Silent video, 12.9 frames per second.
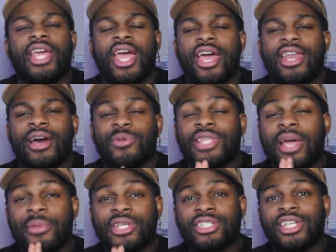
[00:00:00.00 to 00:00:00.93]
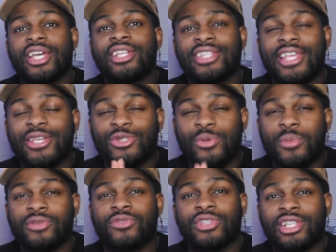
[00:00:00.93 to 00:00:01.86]
And with that being said, thank you so
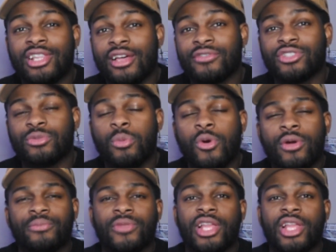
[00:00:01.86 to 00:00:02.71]
much for the love and support.